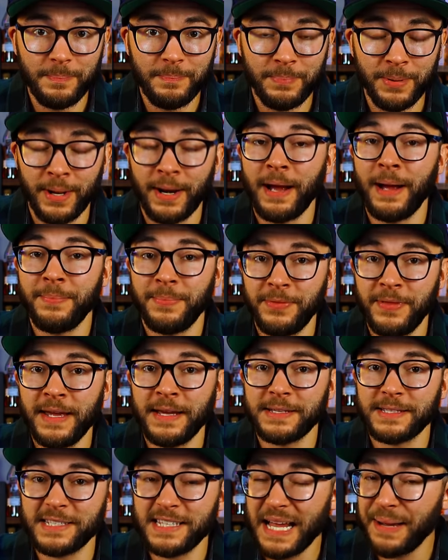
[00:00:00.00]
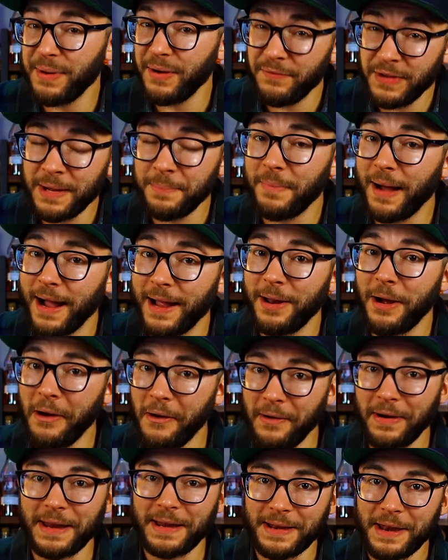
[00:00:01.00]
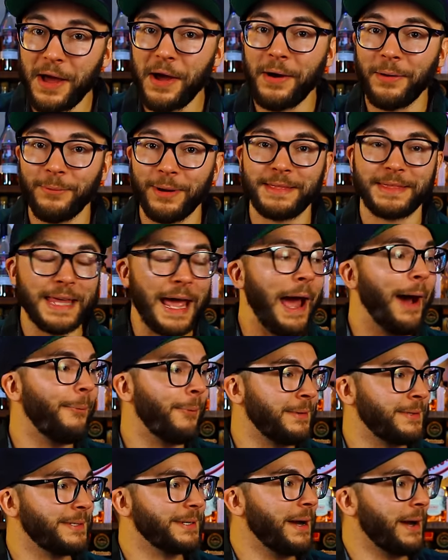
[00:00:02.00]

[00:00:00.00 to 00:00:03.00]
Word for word: But I think some of you might already know what that one's